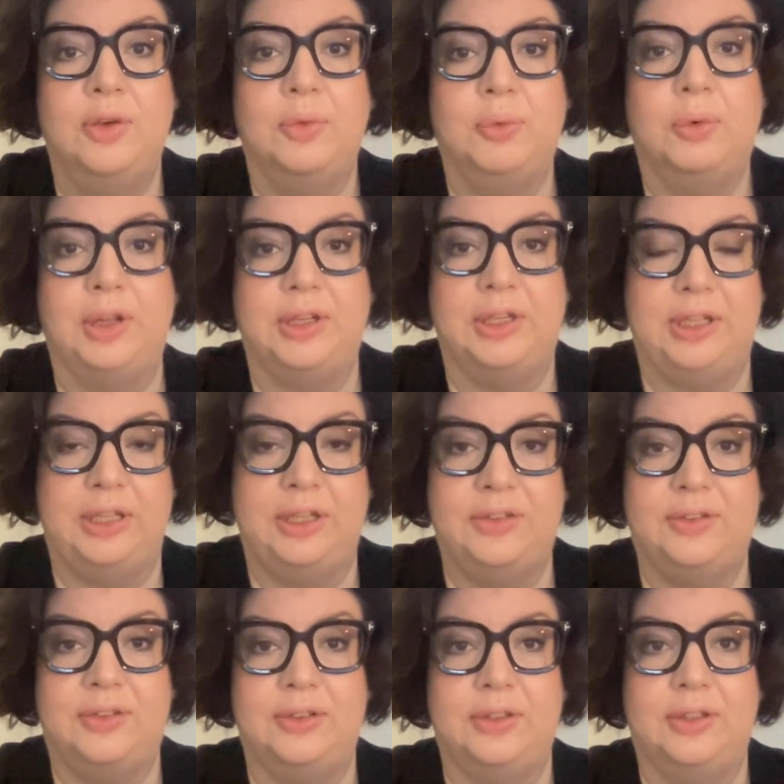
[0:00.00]
what
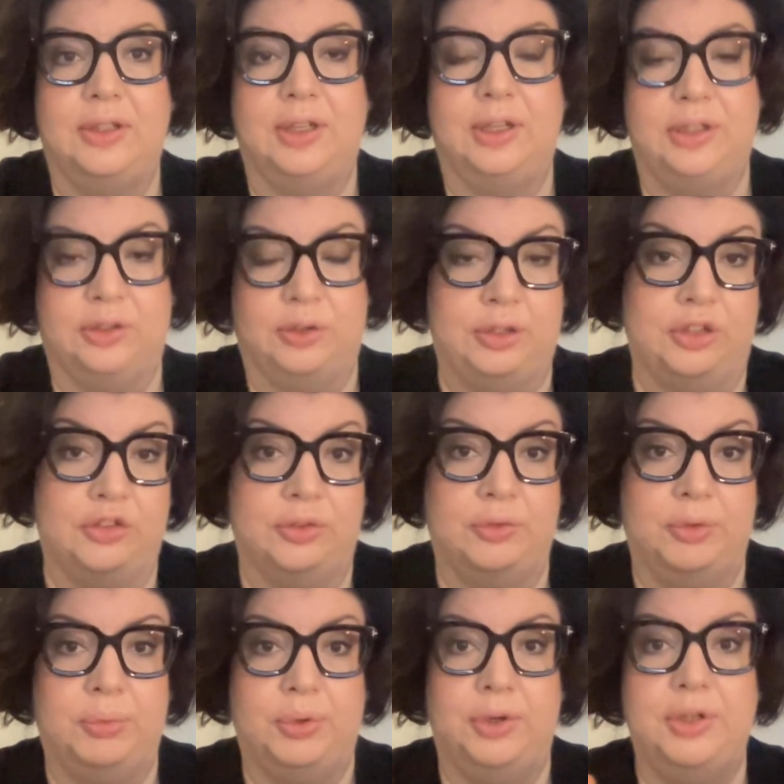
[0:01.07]
is a condition
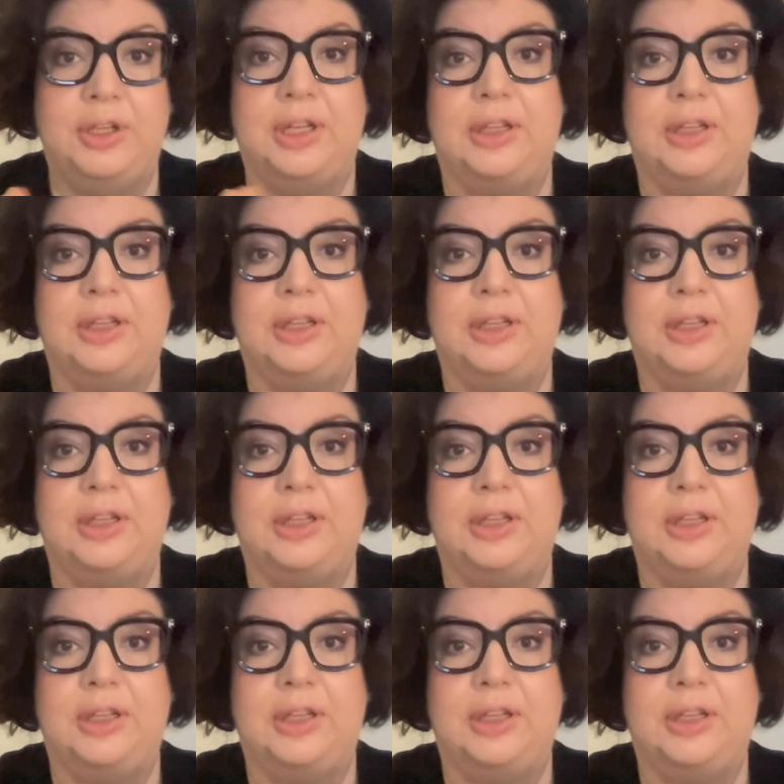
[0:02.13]
report